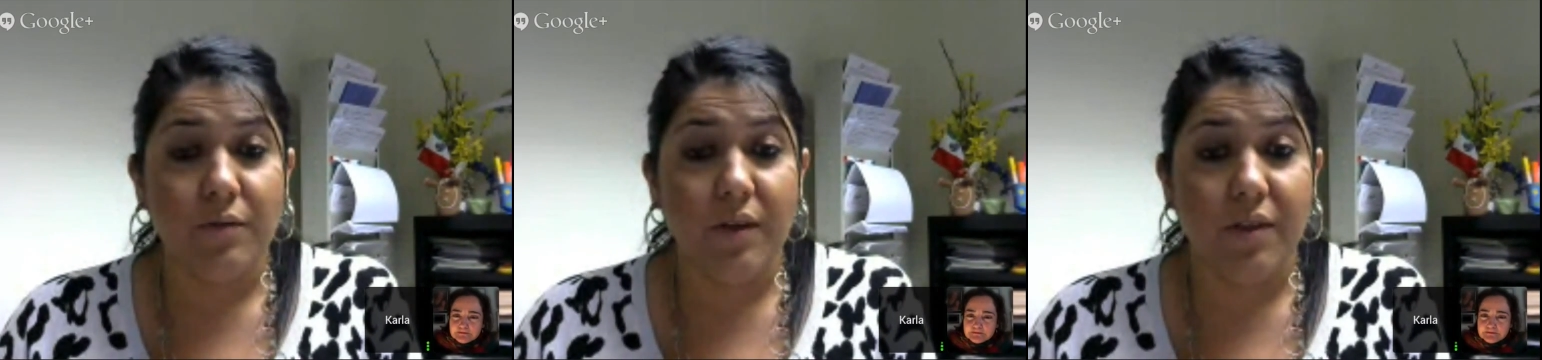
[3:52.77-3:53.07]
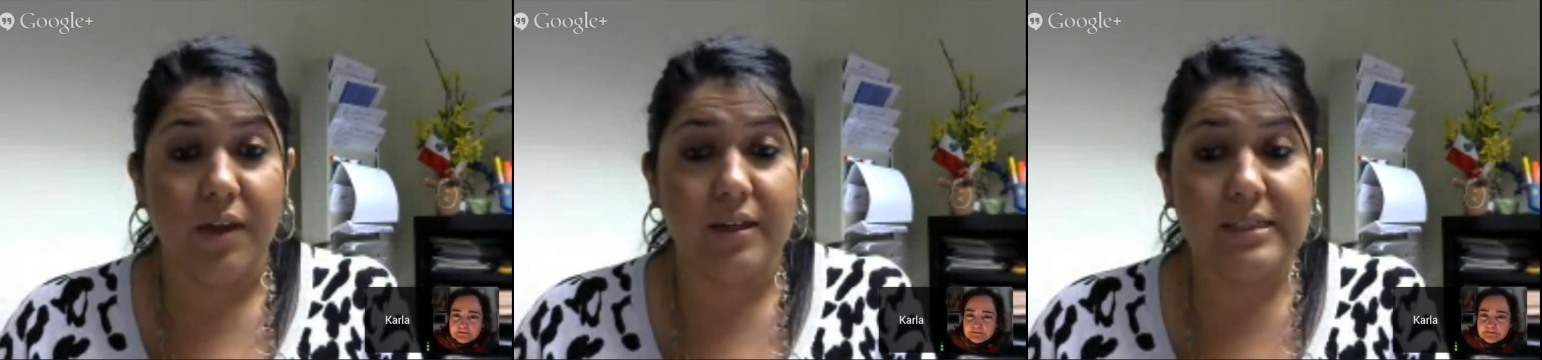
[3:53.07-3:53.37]
Speaker 1: of the
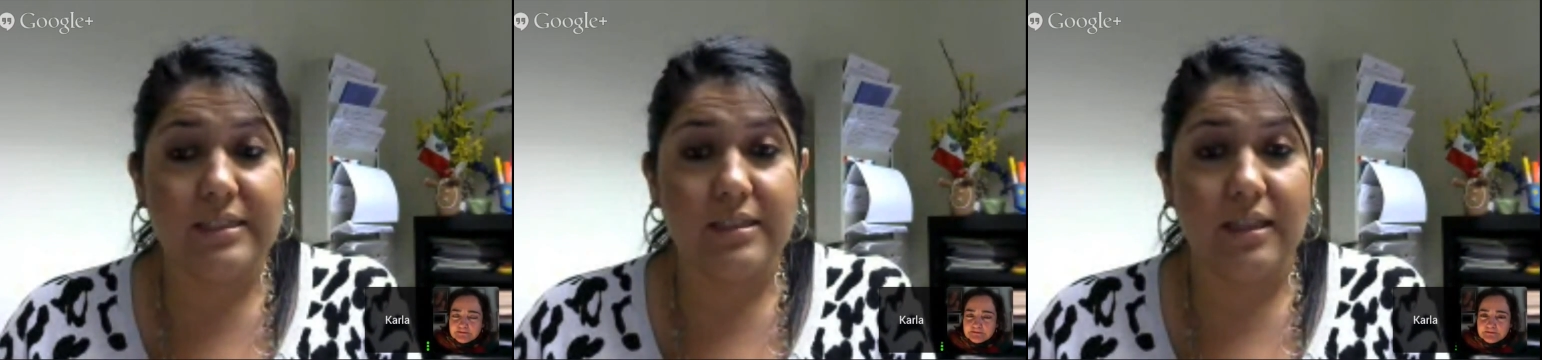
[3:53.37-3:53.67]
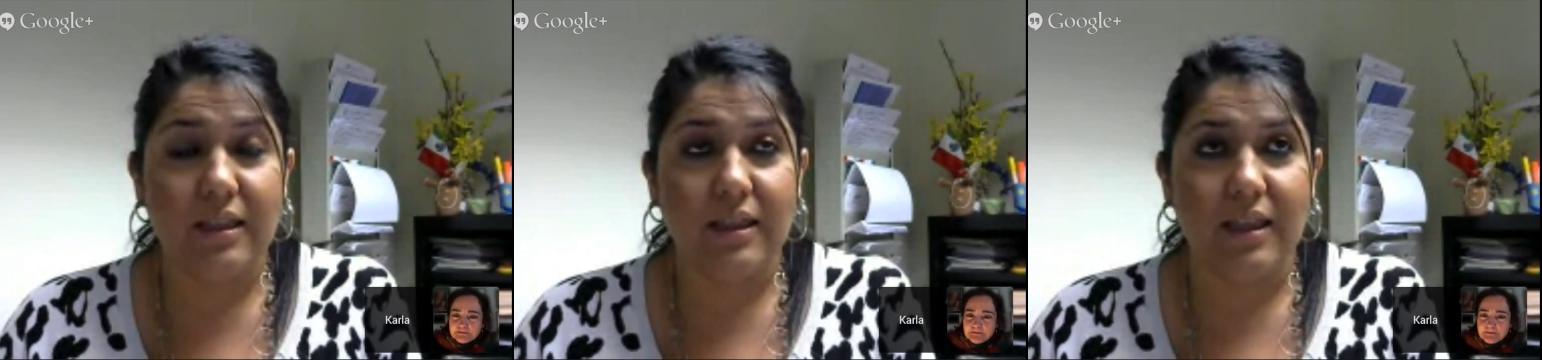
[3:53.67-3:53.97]
things
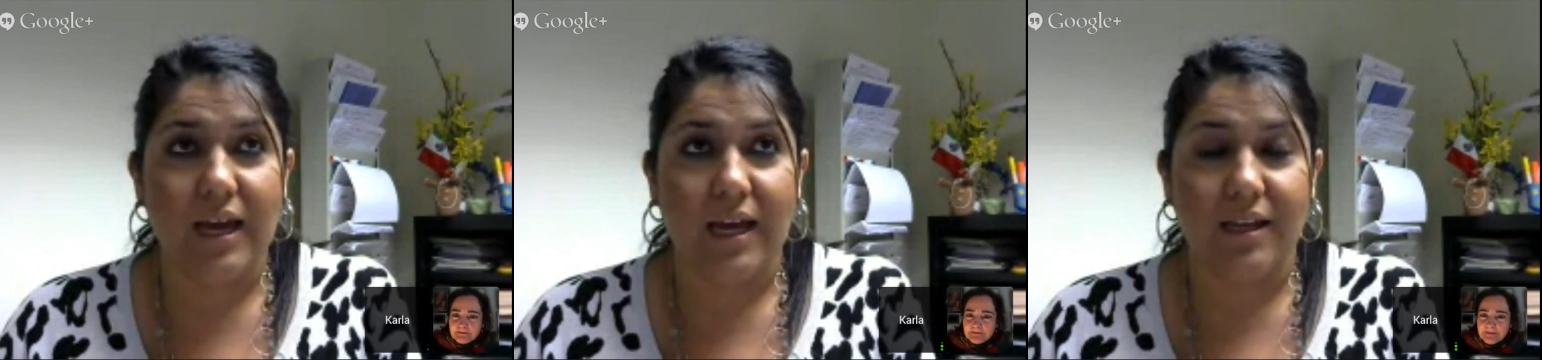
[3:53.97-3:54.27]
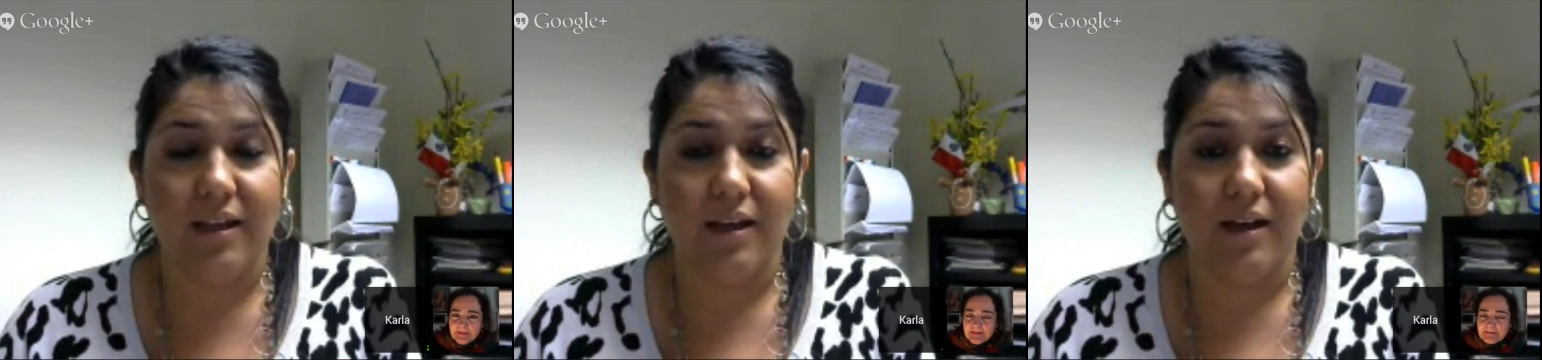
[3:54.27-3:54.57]

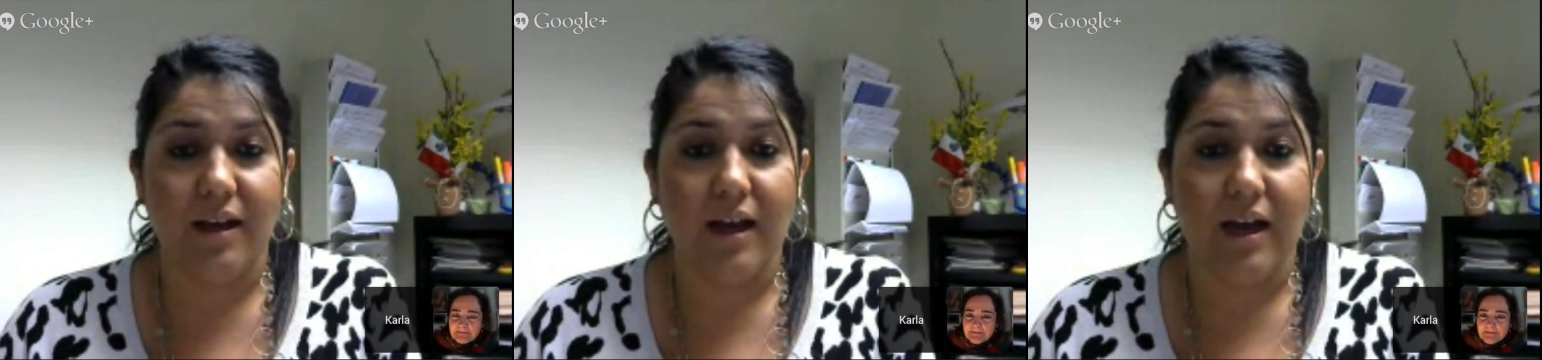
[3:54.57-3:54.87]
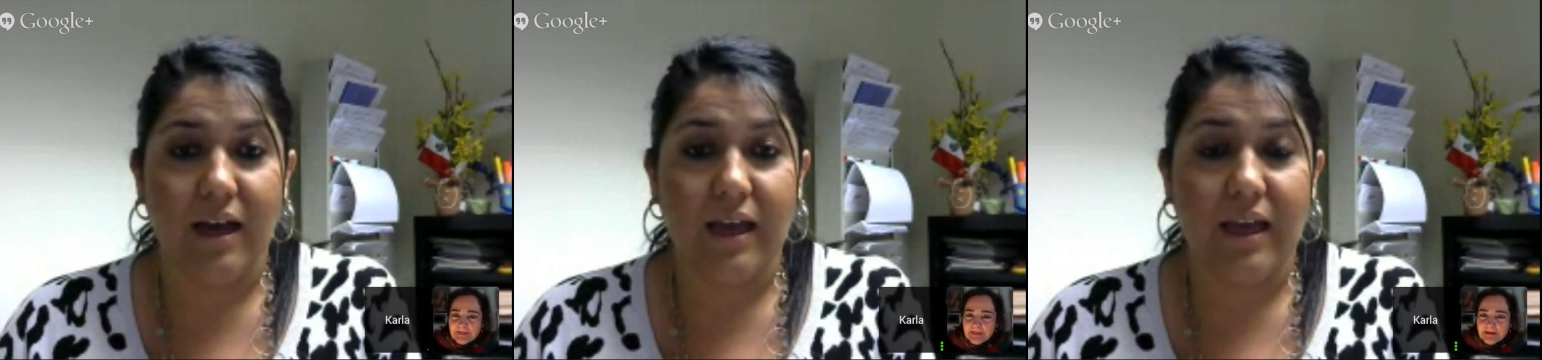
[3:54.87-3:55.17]
that
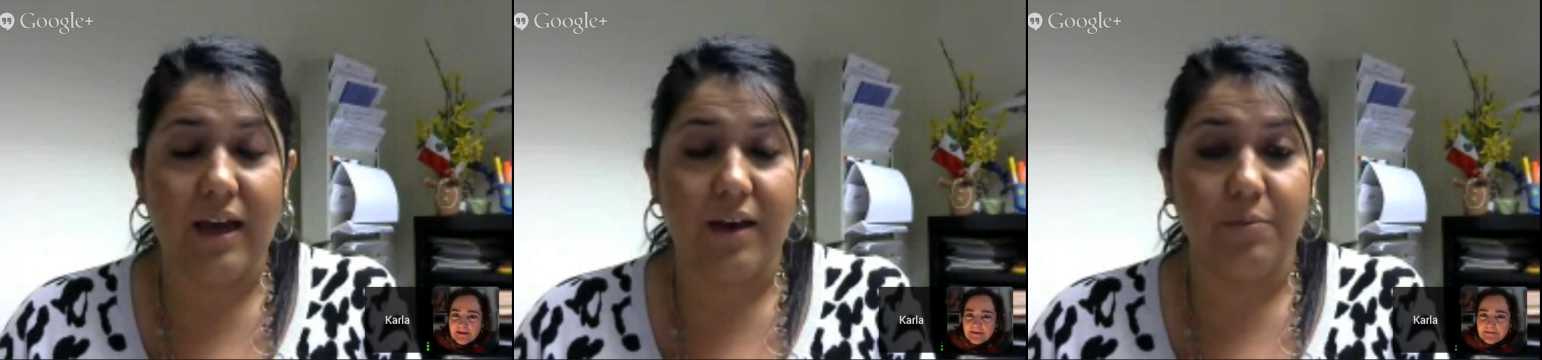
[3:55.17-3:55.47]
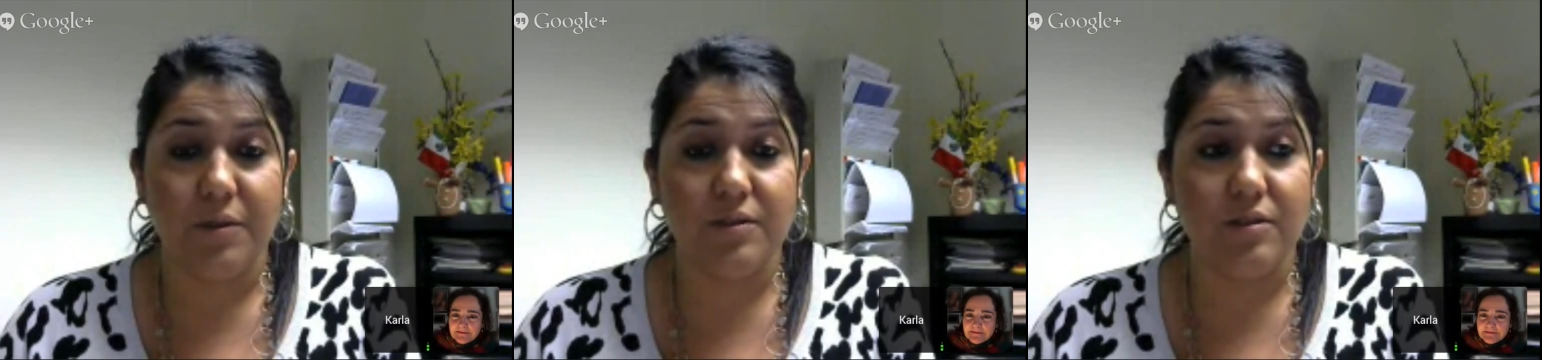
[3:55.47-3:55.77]
i have
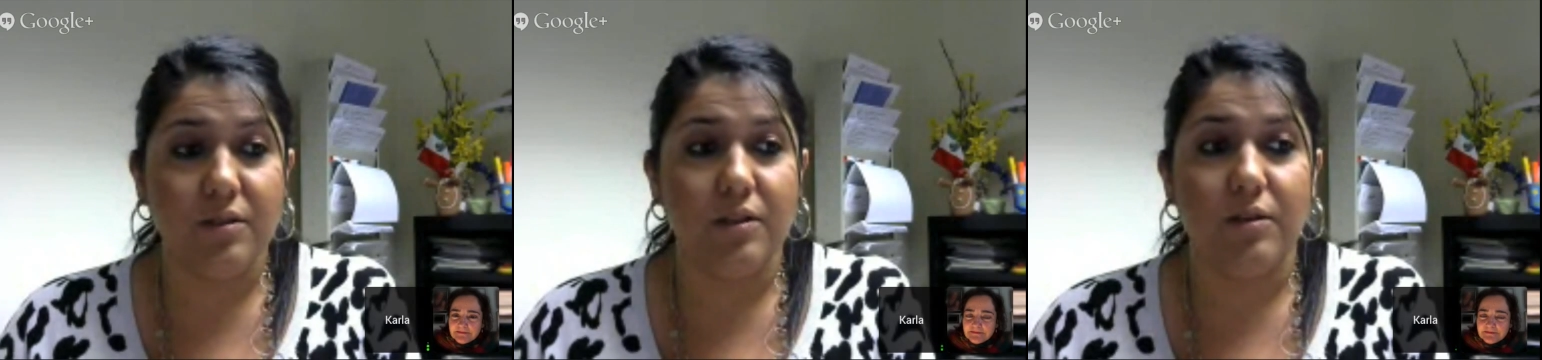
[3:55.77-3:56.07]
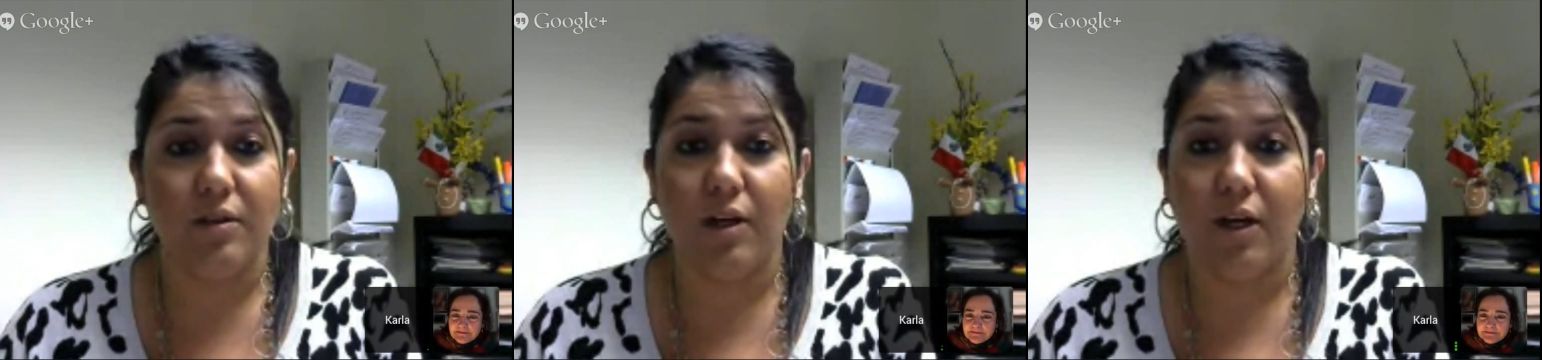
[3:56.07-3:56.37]
personally
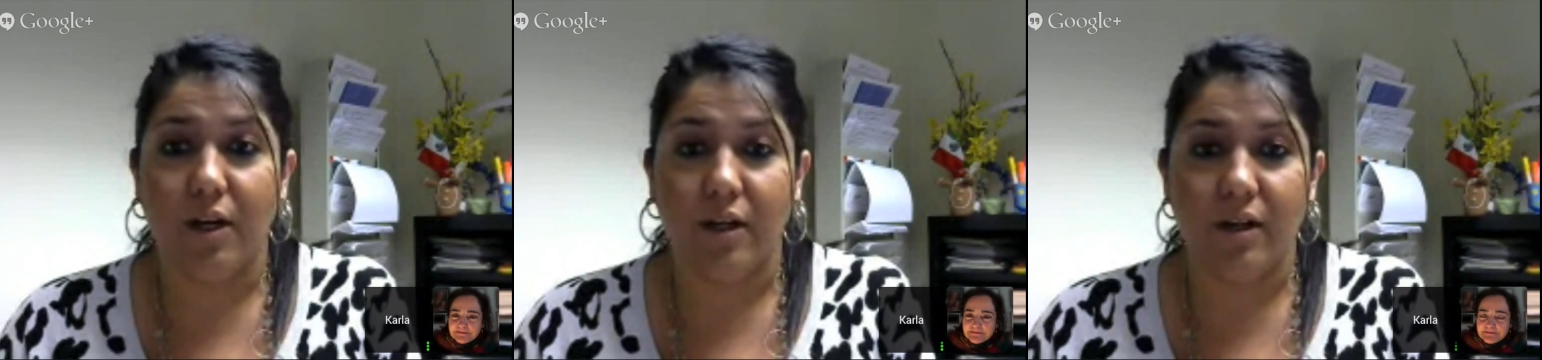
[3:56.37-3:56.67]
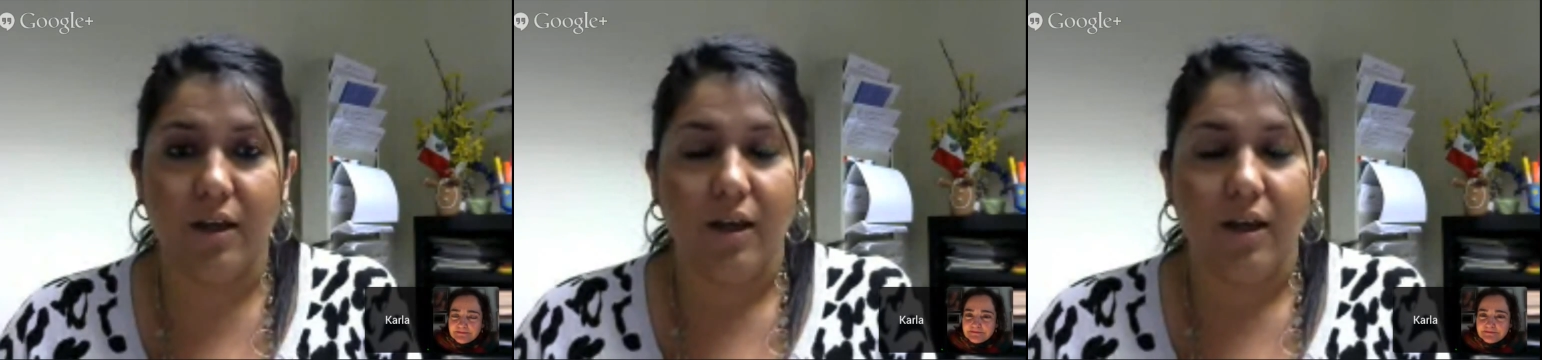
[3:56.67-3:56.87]
learned